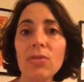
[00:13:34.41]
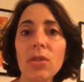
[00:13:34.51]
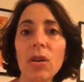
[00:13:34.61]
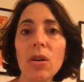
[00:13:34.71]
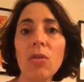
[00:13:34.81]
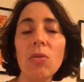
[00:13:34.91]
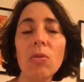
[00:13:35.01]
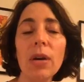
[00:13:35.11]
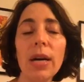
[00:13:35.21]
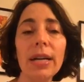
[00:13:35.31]
And
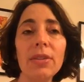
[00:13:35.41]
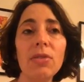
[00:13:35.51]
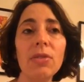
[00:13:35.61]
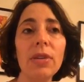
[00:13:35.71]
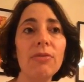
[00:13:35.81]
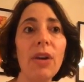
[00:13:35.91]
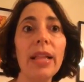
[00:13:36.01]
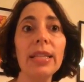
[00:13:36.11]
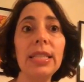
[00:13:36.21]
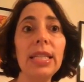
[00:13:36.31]
so you can
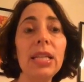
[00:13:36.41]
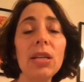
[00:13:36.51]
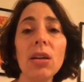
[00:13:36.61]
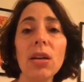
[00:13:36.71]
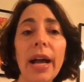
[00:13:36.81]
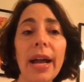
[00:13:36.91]
volunteer.